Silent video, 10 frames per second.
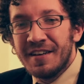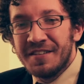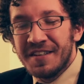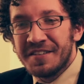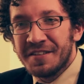
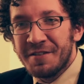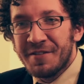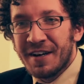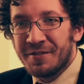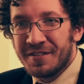is easily
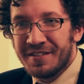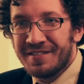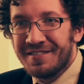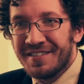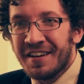found
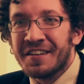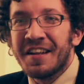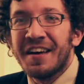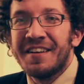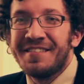
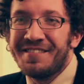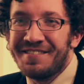online,